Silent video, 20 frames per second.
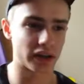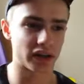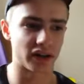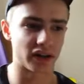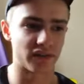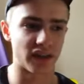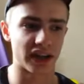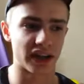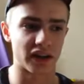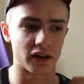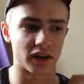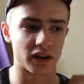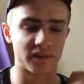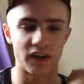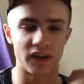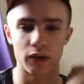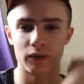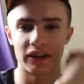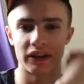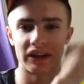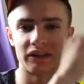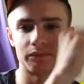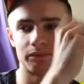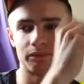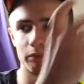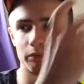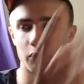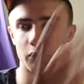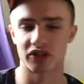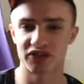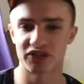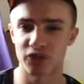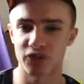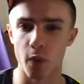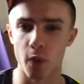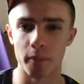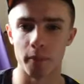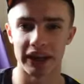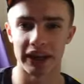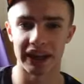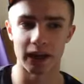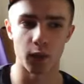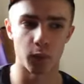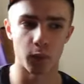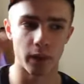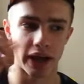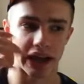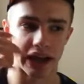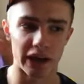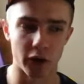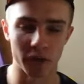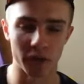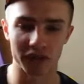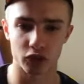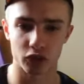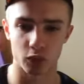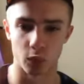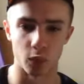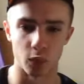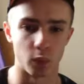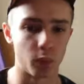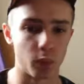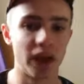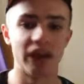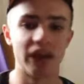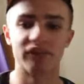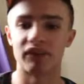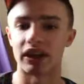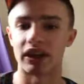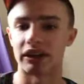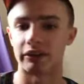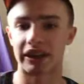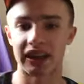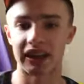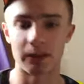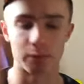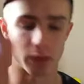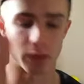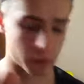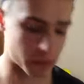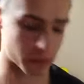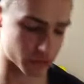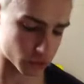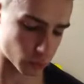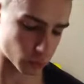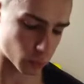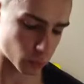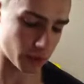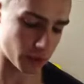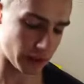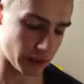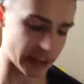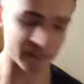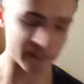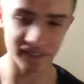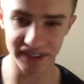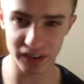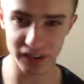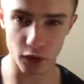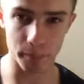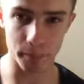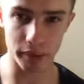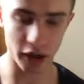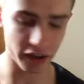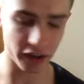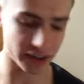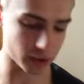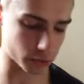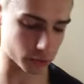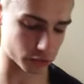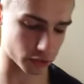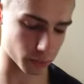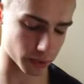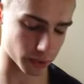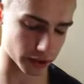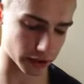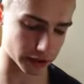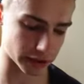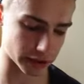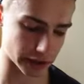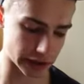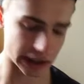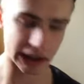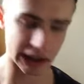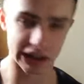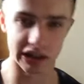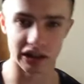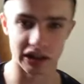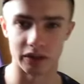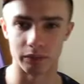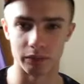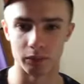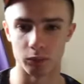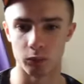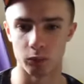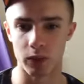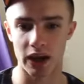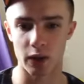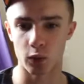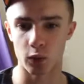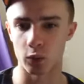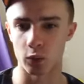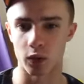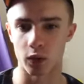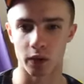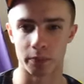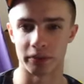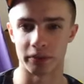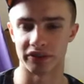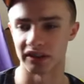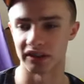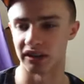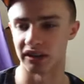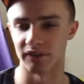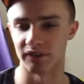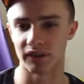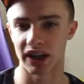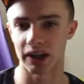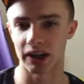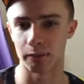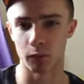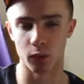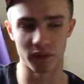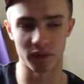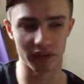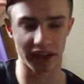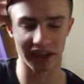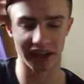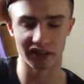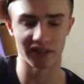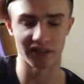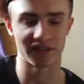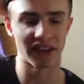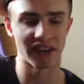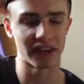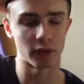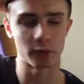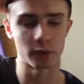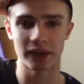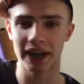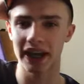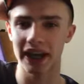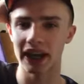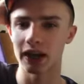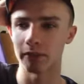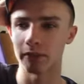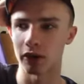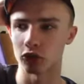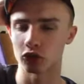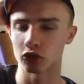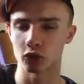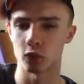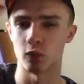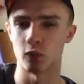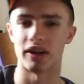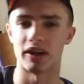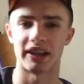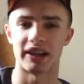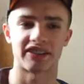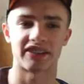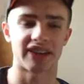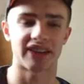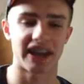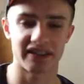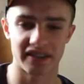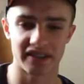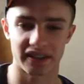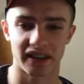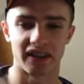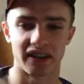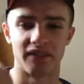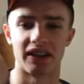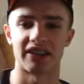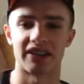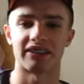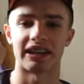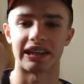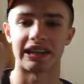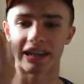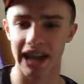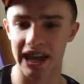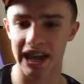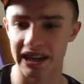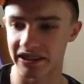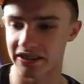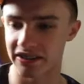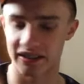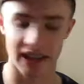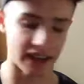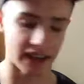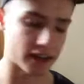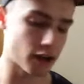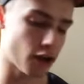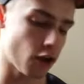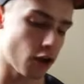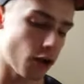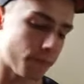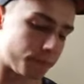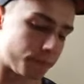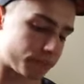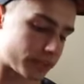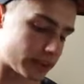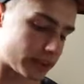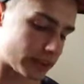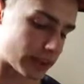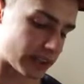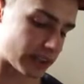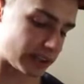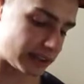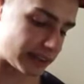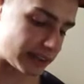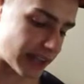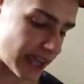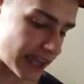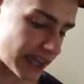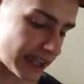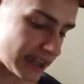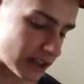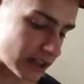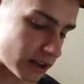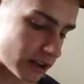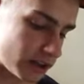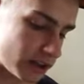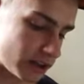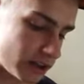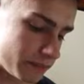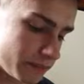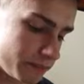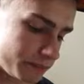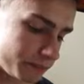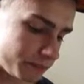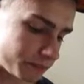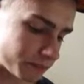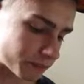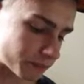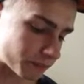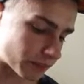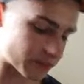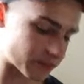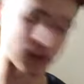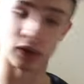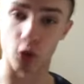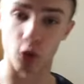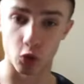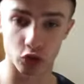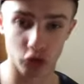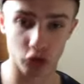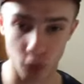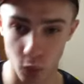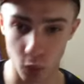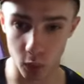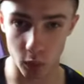They are very much formally aware of school. They keep up. And you've got burnouts who are like well opposite. So they care about school. They're educated each day. They they're not school.